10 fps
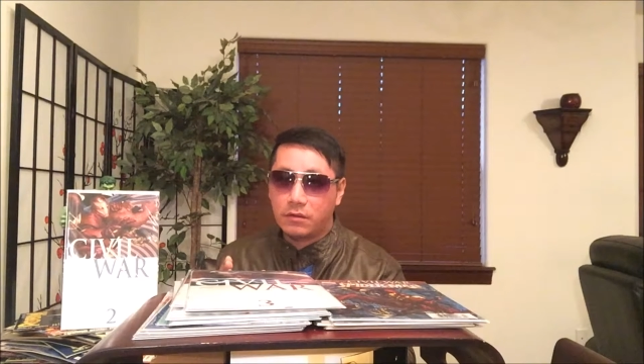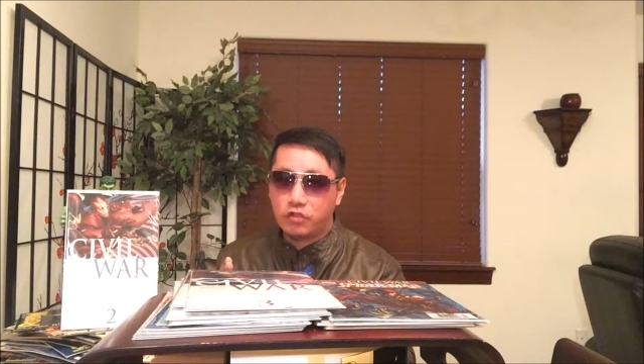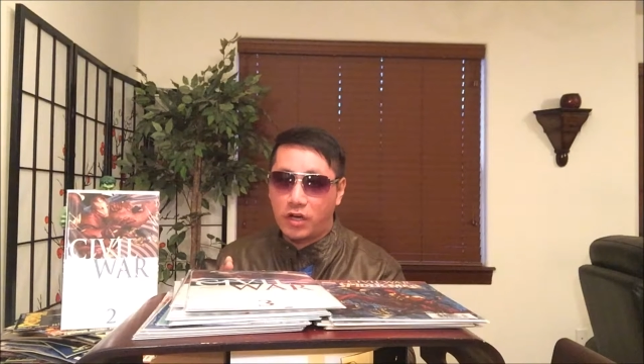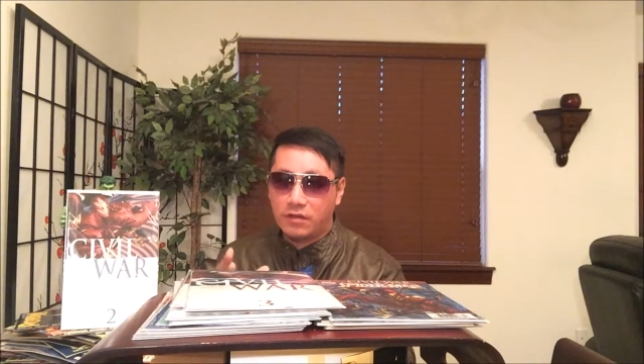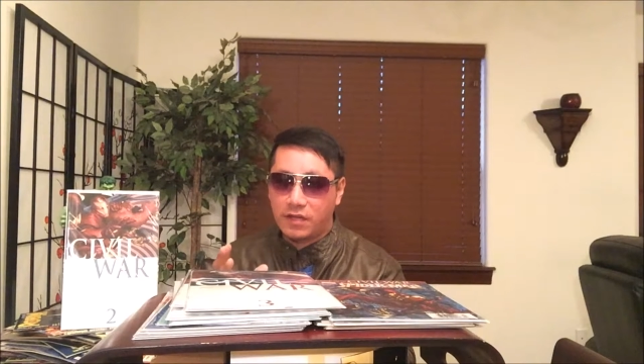
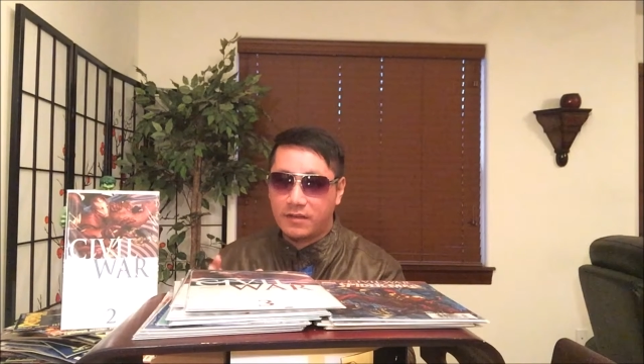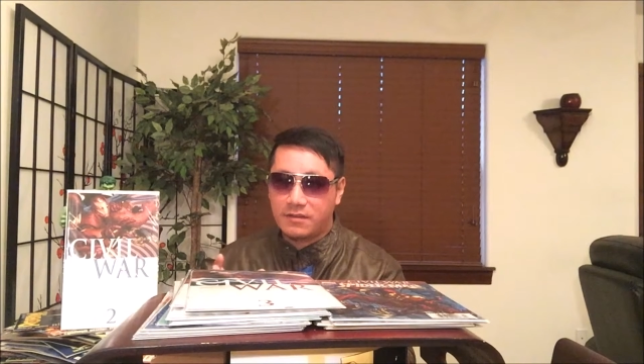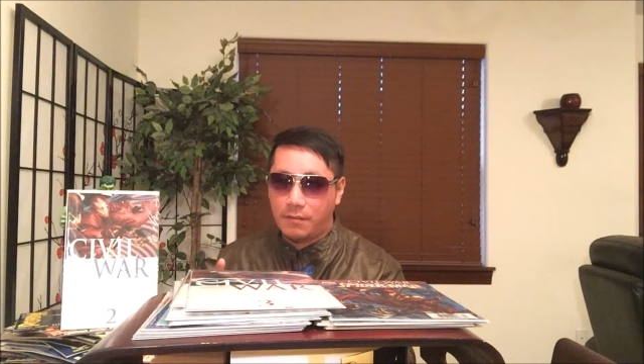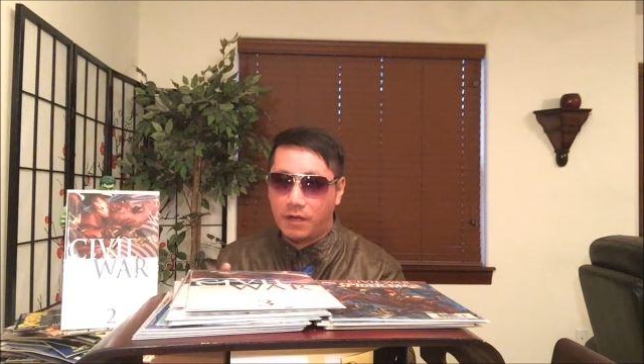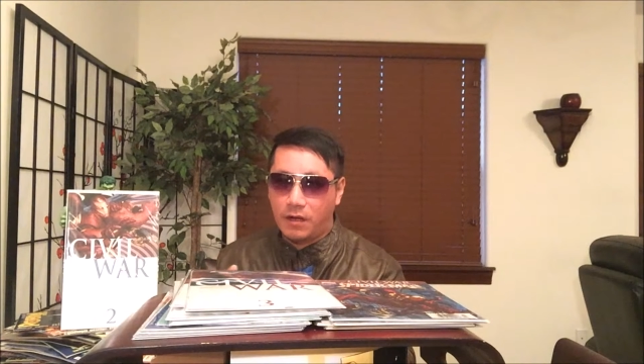trying to take
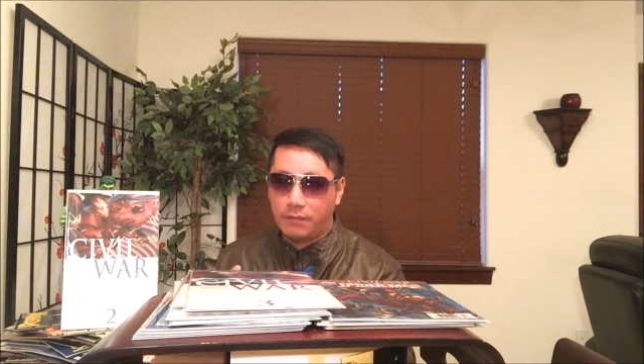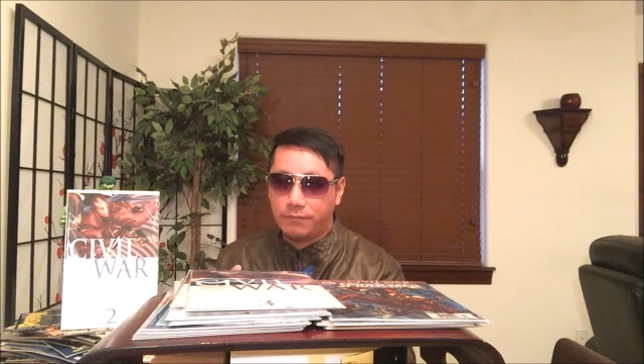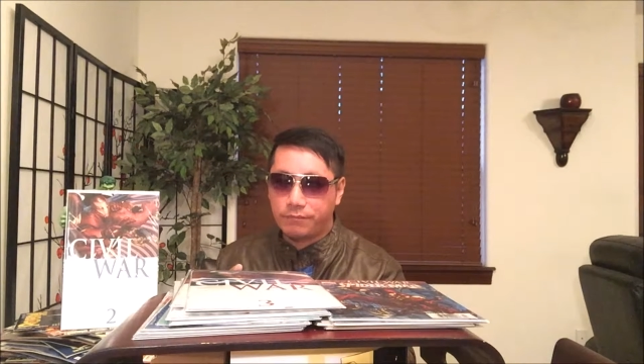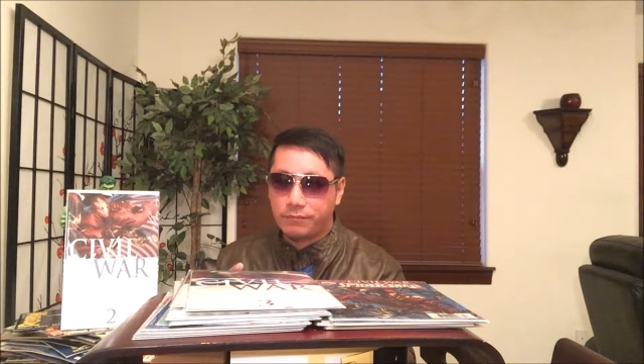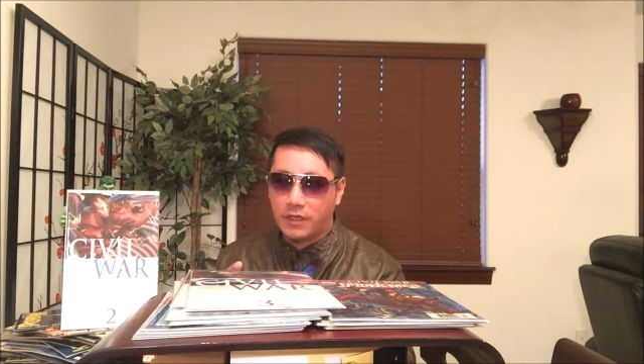some uh,
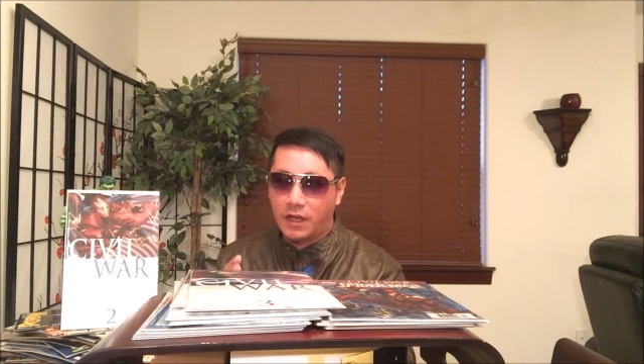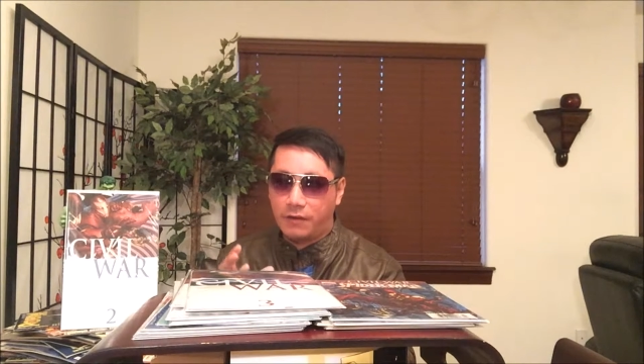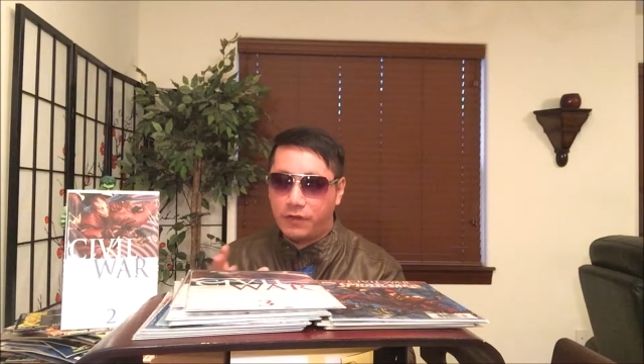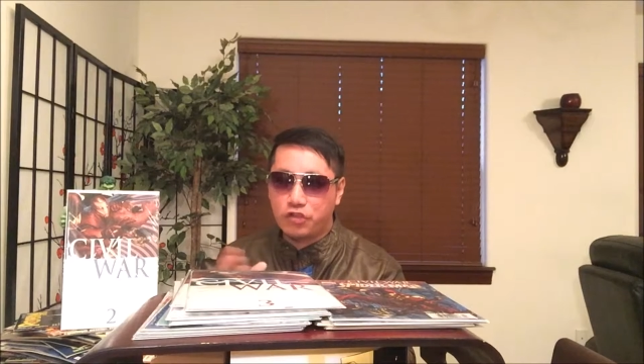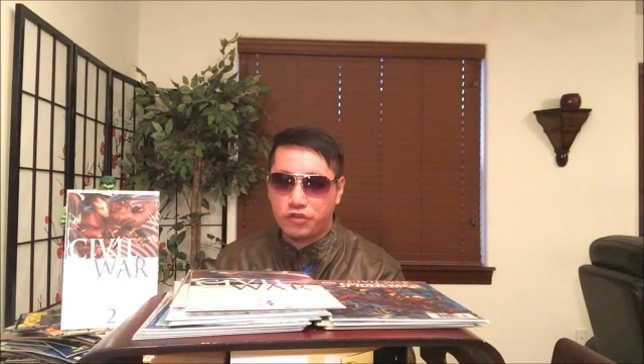
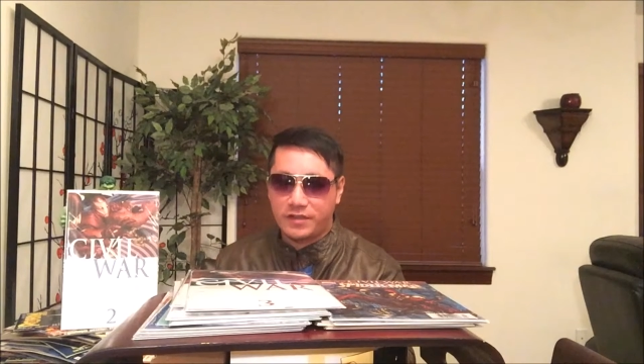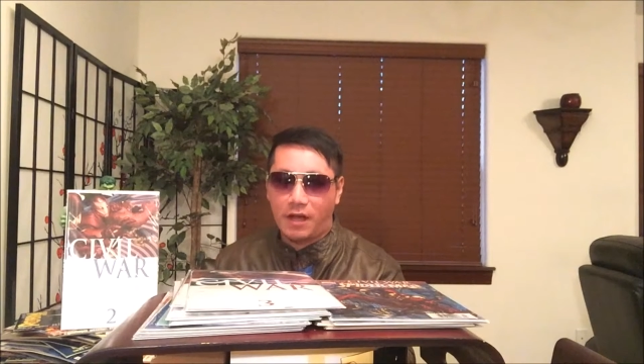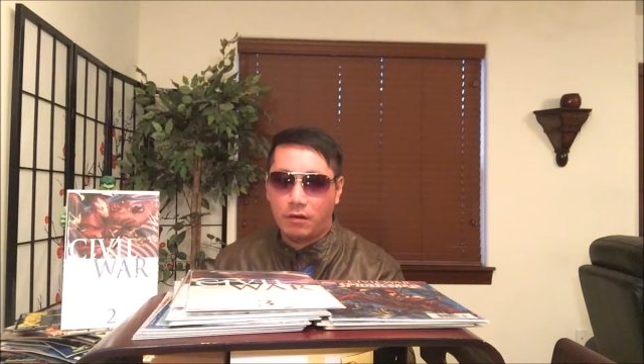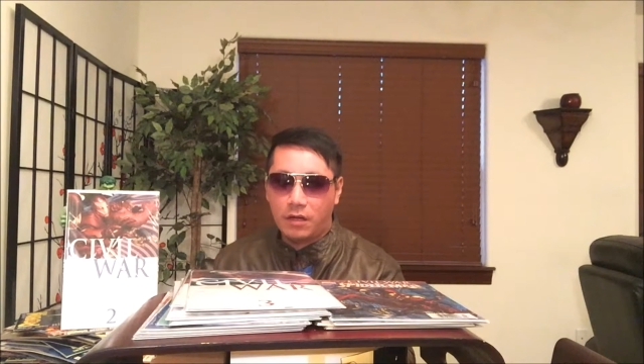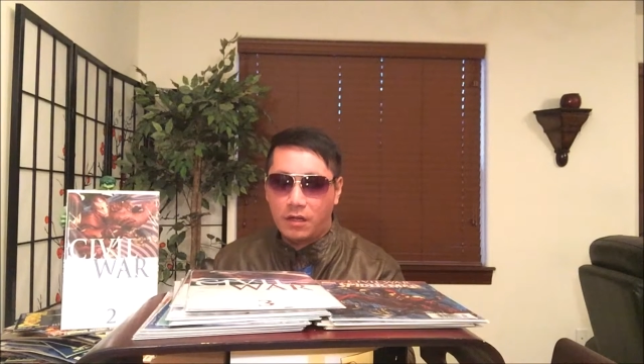Avengers
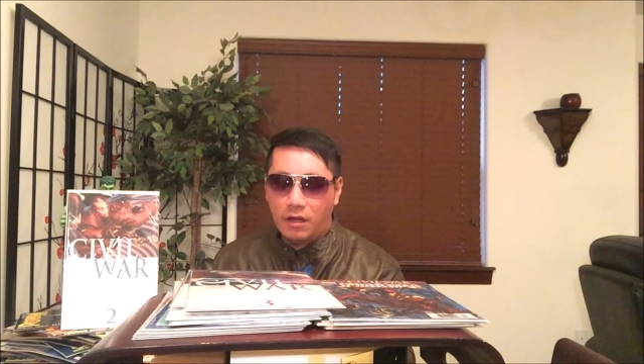out.